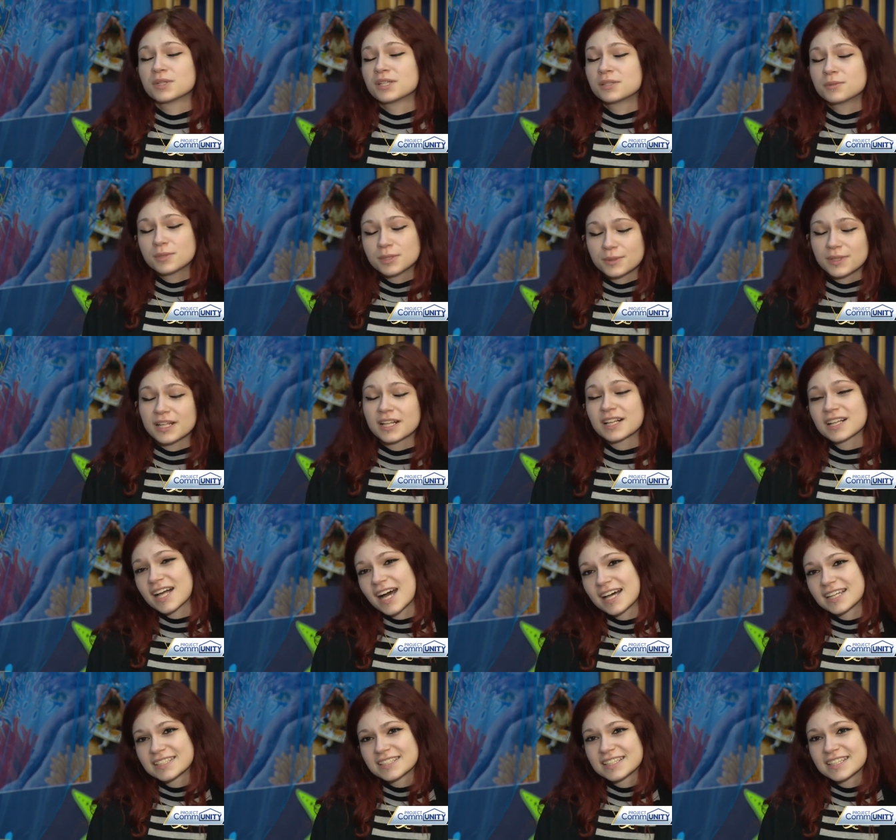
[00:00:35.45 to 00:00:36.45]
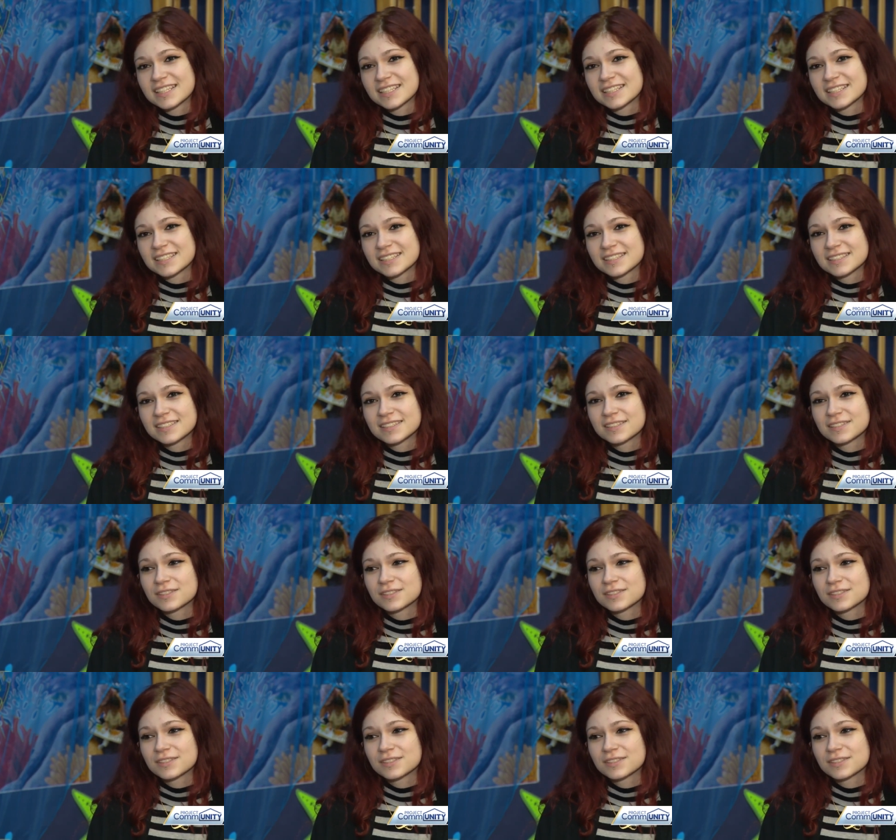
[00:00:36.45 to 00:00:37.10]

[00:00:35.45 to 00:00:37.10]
in between classes,